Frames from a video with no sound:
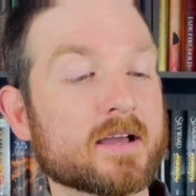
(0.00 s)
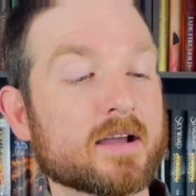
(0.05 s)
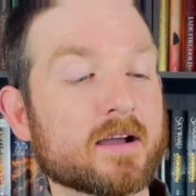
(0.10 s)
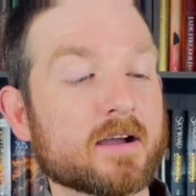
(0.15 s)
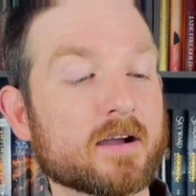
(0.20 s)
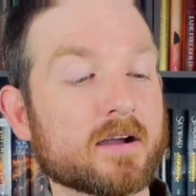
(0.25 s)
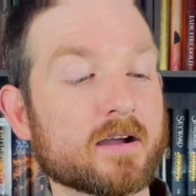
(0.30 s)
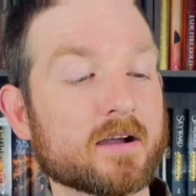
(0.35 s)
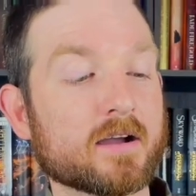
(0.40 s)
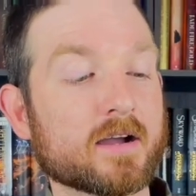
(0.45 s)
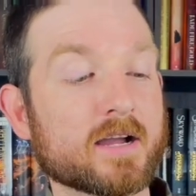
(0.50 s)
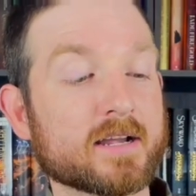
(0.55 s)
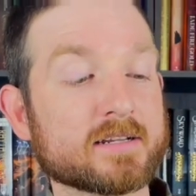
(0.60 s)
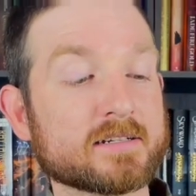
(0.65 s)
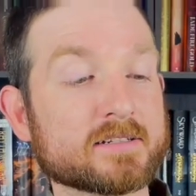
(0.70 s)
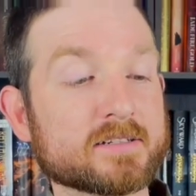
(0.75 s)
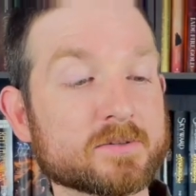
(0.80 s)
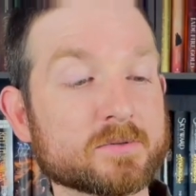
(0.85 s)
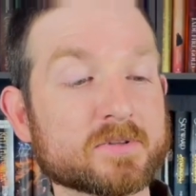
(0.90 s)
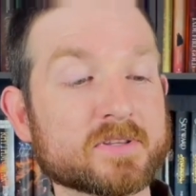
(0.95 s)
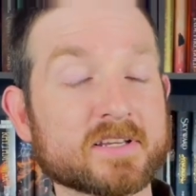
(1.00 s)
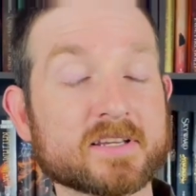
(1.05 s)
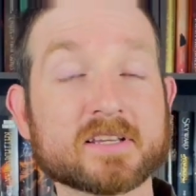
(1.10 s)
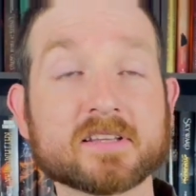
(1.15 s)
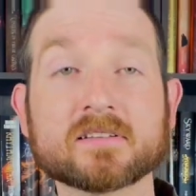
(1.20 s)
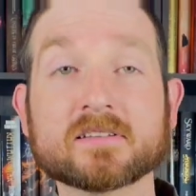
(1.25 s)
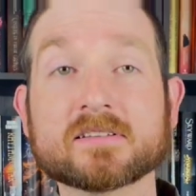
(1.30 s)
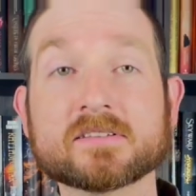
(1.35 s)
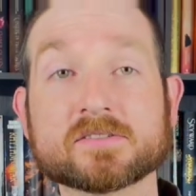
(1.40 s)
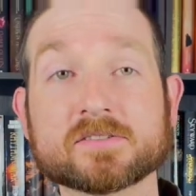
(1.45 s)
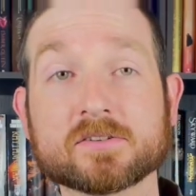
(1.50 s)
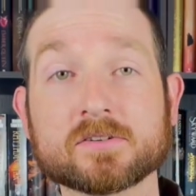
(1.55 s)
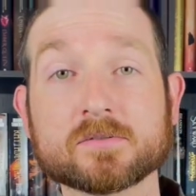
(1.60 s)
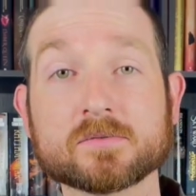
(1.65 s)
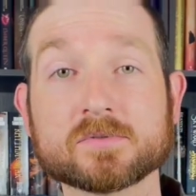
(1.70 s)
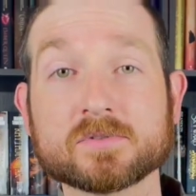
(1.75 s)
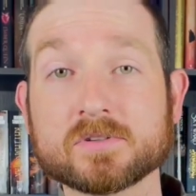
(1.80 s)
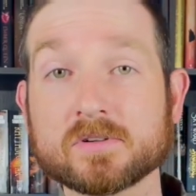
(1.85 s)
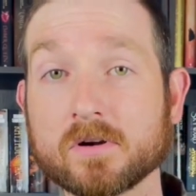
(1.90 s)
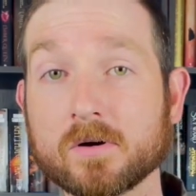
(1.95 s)
I do think it
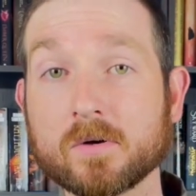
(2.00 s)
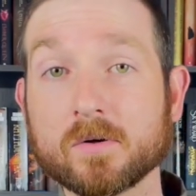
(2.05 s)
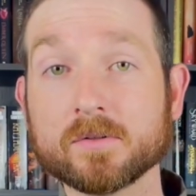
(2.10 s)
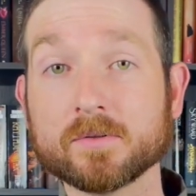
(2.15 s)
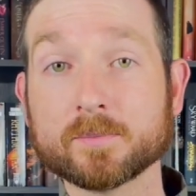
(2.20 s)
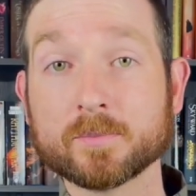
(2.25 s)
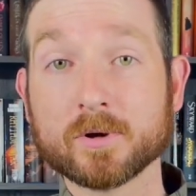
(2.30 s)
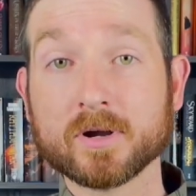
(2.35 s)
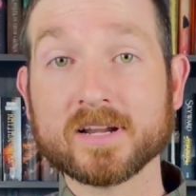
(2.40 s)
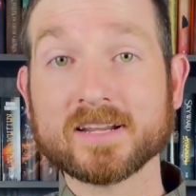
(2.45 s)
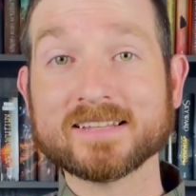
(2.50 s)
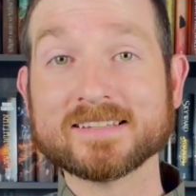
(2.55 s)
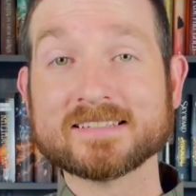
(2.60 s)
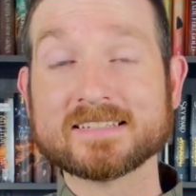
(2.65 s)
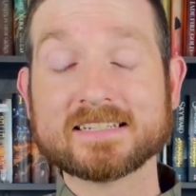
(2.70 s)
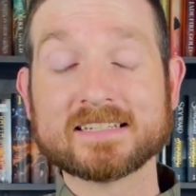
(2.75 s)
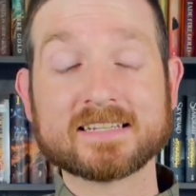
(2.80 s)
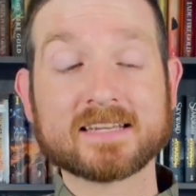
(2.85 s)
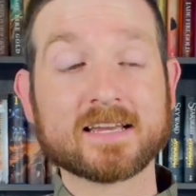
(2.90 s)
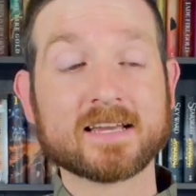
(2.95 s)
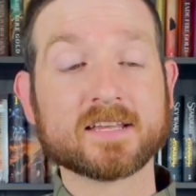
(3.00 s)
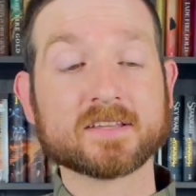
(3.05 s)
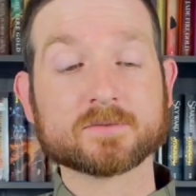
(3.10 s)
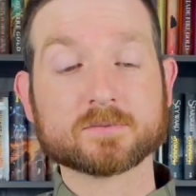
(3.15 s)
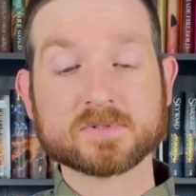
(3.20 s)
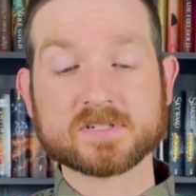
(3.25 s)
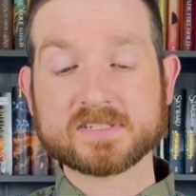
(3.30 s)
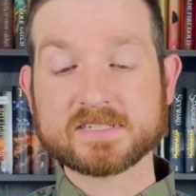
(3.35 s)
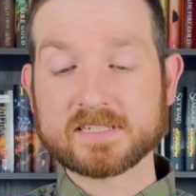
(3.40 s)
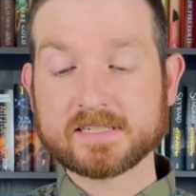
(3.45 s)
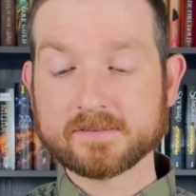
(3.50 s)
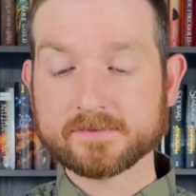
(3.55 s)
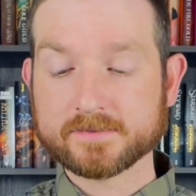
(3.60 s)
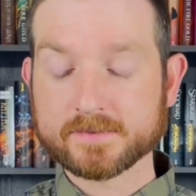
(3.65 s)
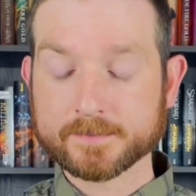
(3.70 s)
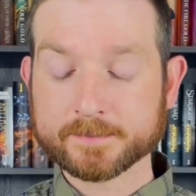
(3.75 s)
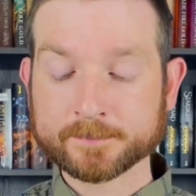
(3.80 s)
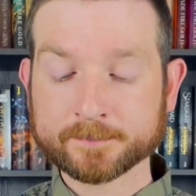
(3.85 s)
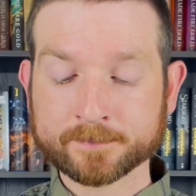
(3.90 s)
deserves all the praise it has received.